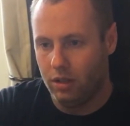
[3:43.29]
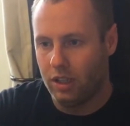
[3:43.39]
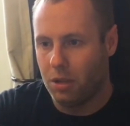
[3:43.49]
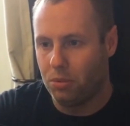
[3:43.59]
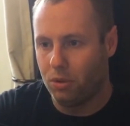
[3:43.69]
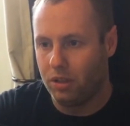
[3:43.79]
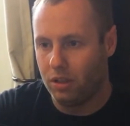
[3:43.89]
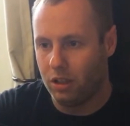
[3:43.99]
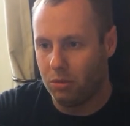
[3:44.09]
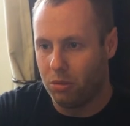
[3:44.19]
at that point,
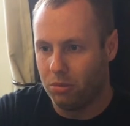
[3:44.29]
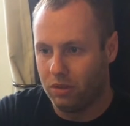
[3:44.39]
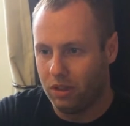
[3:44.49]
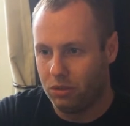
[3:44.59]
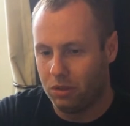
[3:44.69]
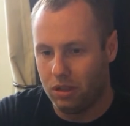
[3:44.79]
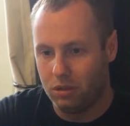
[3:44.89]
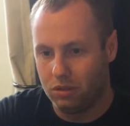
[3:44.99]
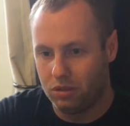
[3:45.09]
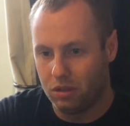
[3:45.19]
at the moment, we're
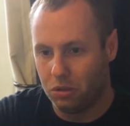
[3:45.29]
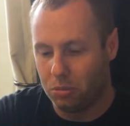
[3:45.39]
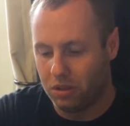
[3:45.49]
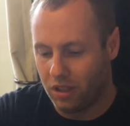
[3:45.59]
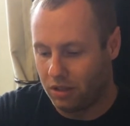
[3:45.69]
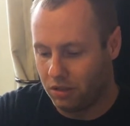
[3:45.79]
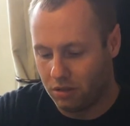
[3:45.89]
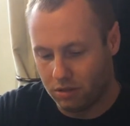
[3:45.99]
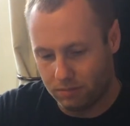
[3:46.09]
literally just a loop at the end.